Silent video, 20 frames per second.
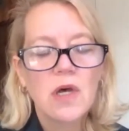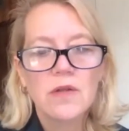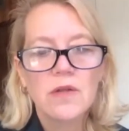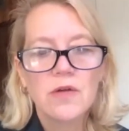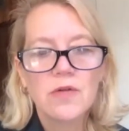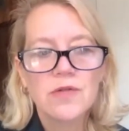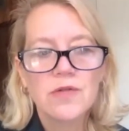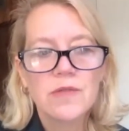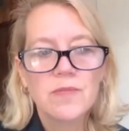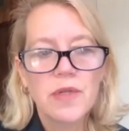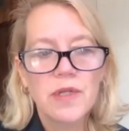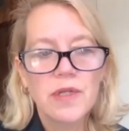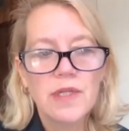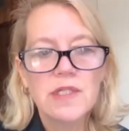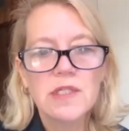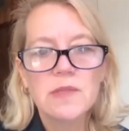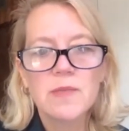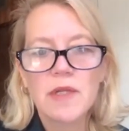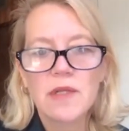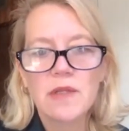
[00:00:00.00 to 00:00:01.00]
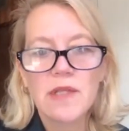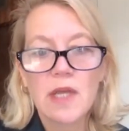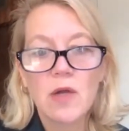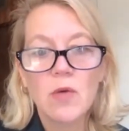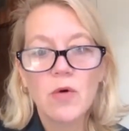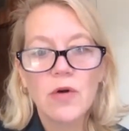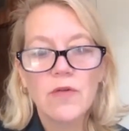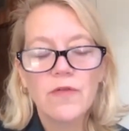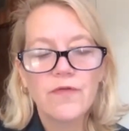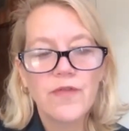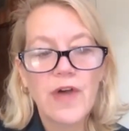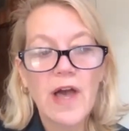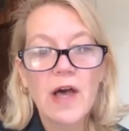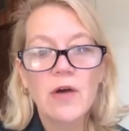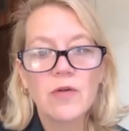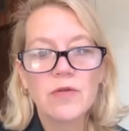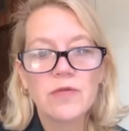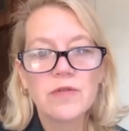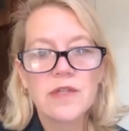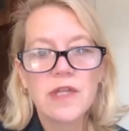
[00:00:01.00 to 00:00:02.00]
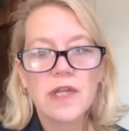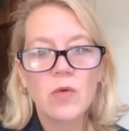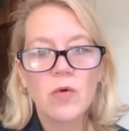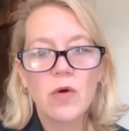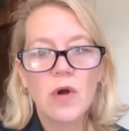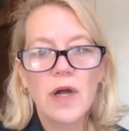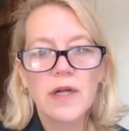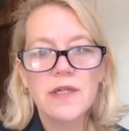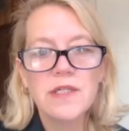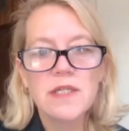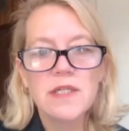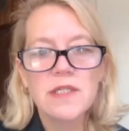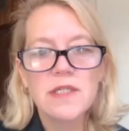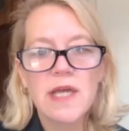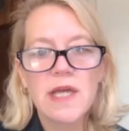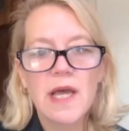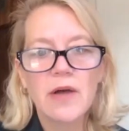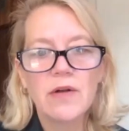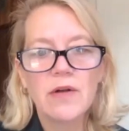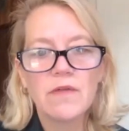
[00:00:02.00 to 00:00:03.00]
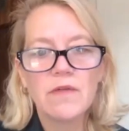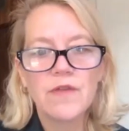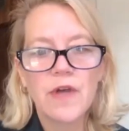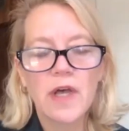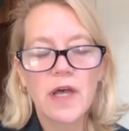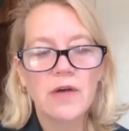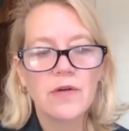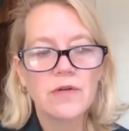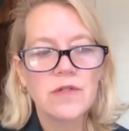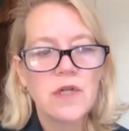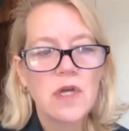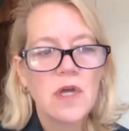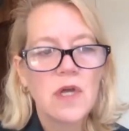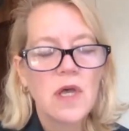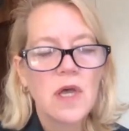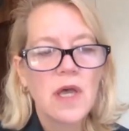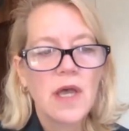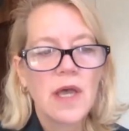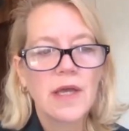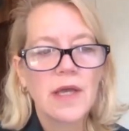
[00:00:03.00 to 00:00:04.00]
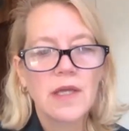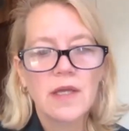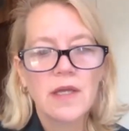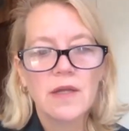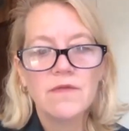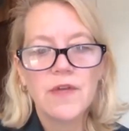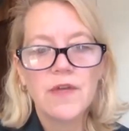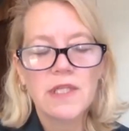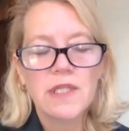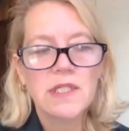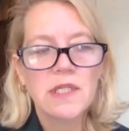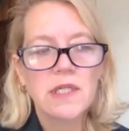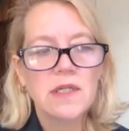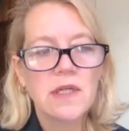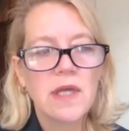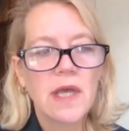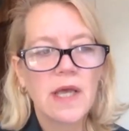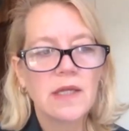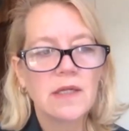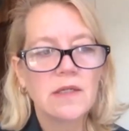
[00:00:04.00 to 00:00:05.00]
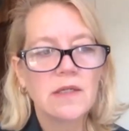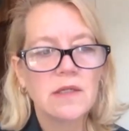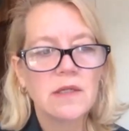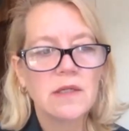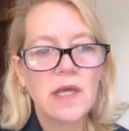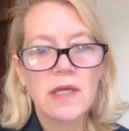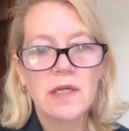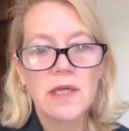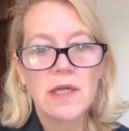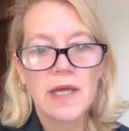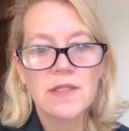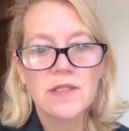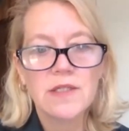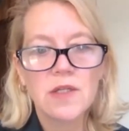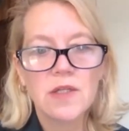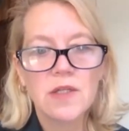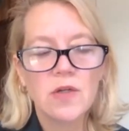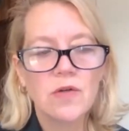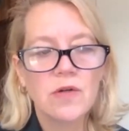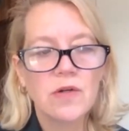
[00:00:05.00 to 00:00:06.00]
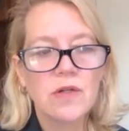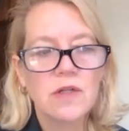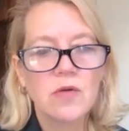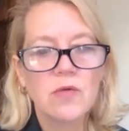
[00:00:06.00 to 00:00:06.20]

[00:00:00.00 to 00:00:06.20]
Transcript: those policemen, they were found, they were hunted down and found and convicted and, and executed.